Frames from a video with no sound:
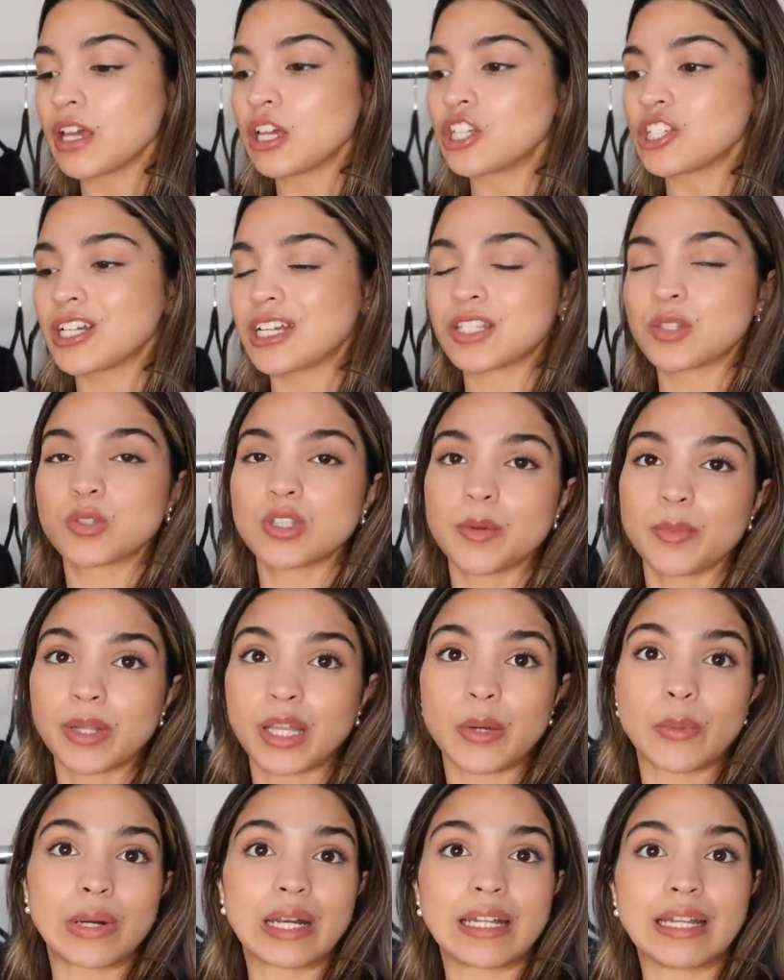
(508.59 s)
So that's
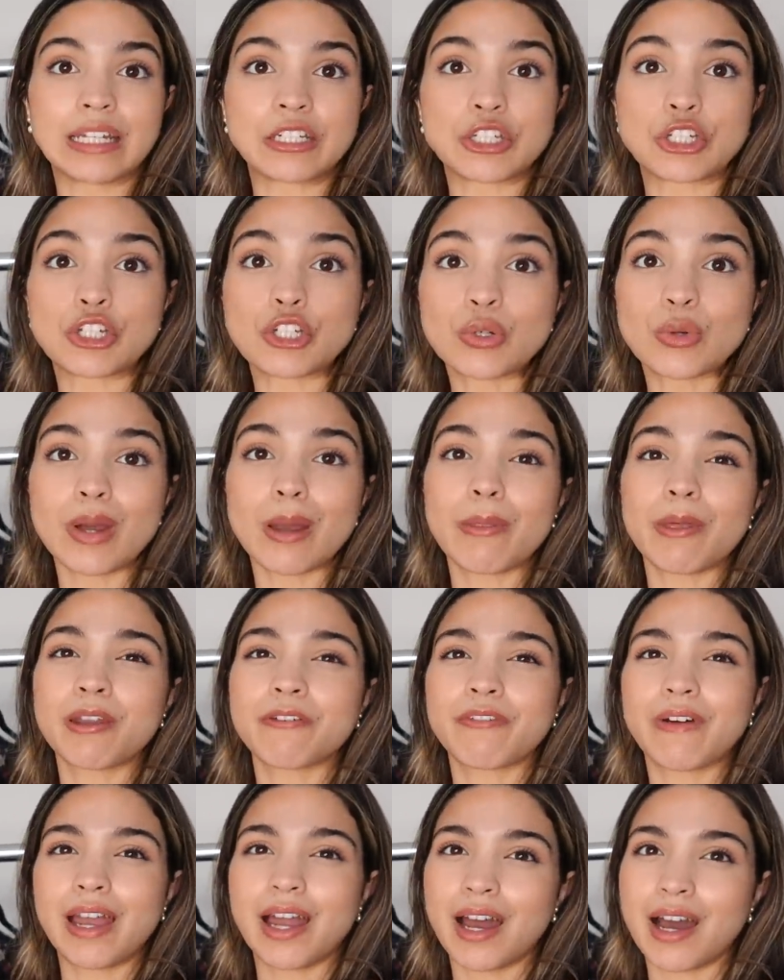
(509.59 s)
typically what I like to do. And then
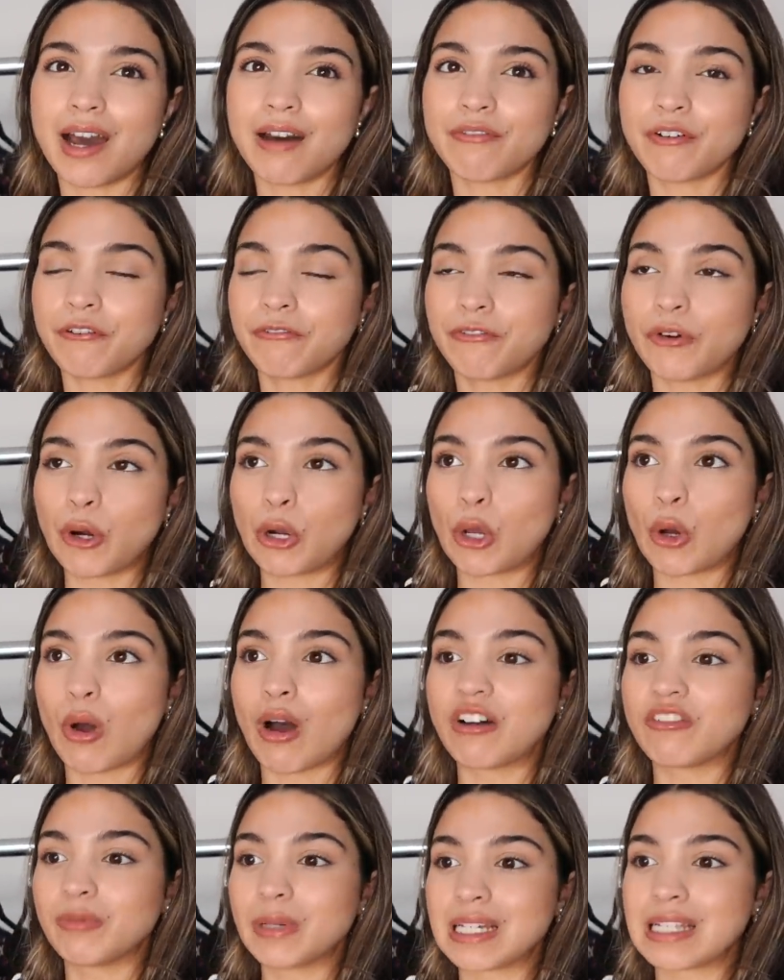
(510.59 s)
if I have a photo
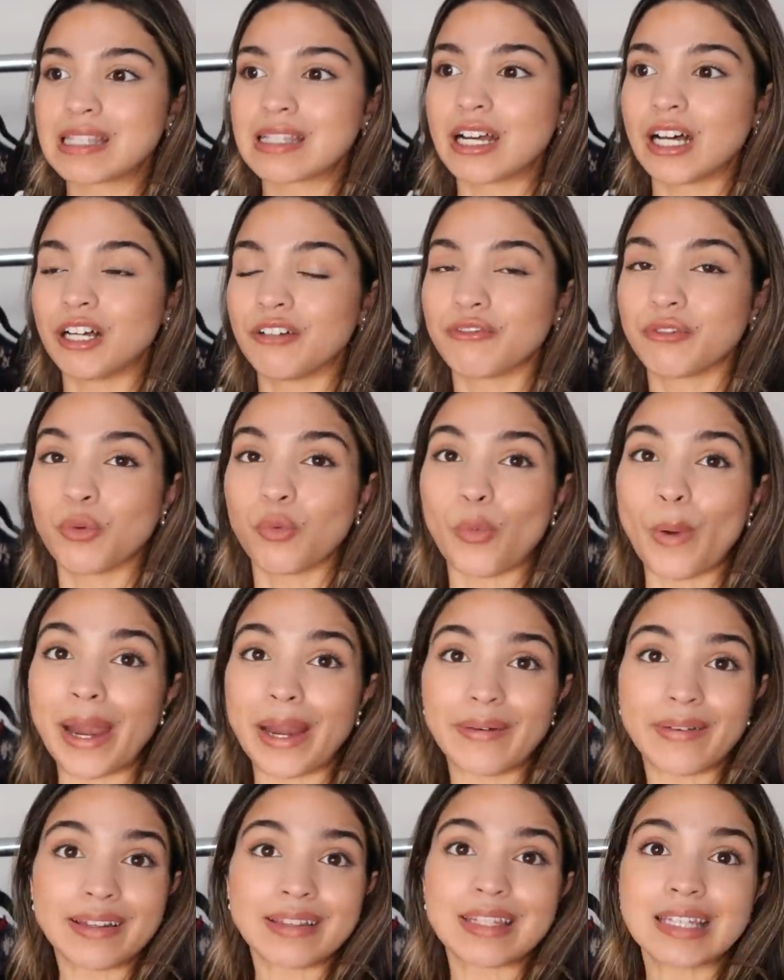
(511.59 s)
of myself
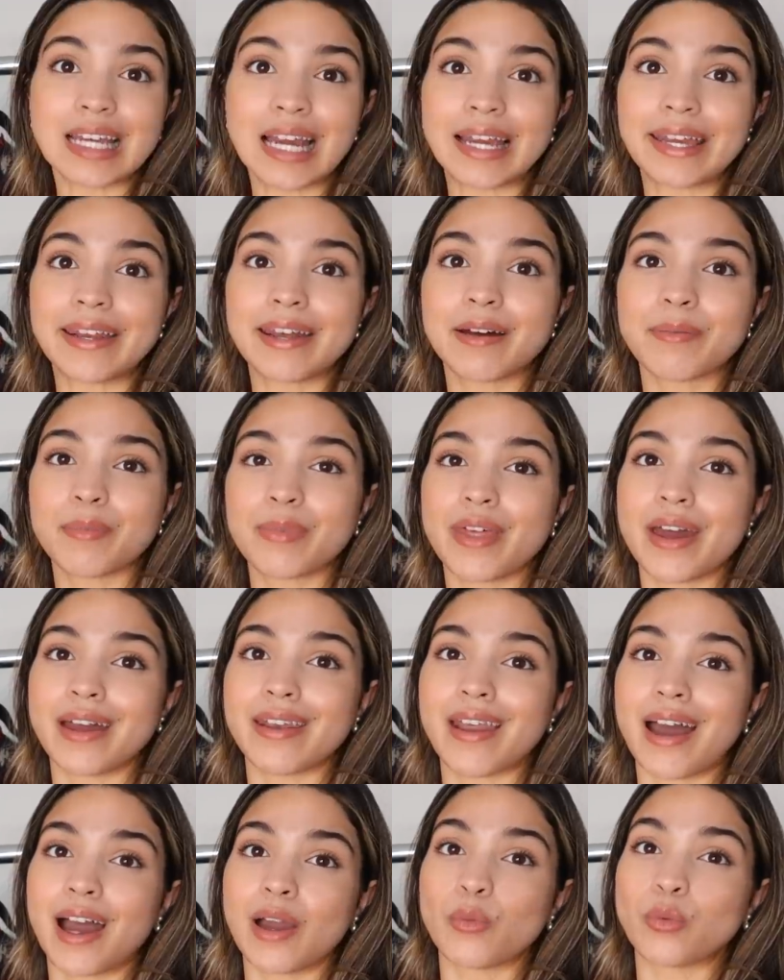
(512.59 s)
wearing the item,
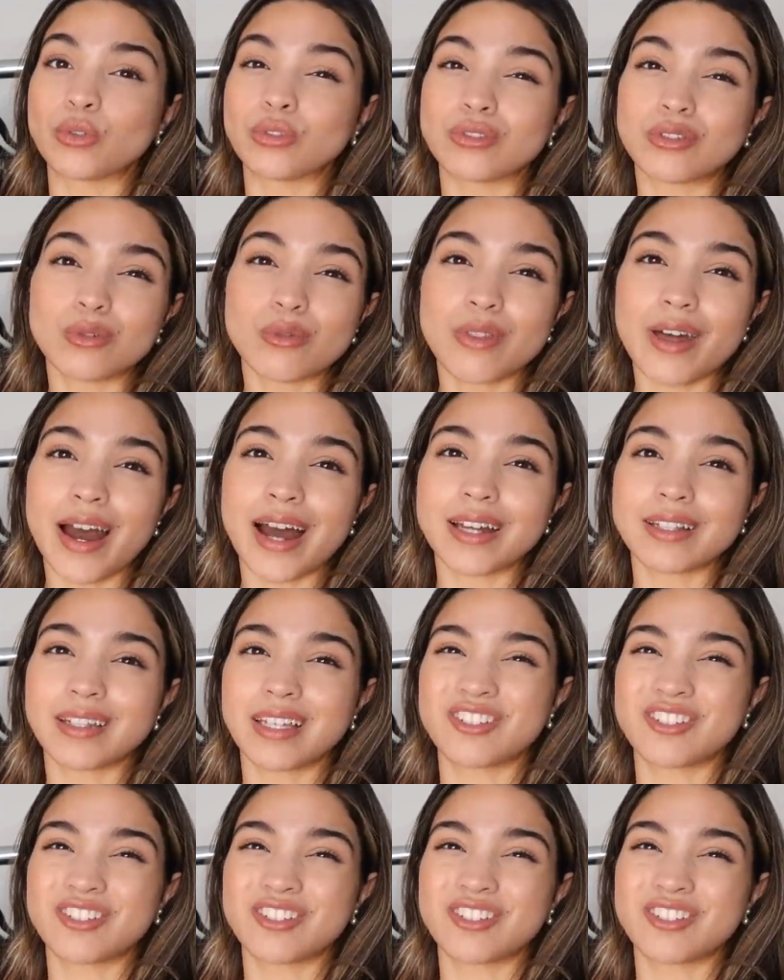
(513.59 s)
then I will do that.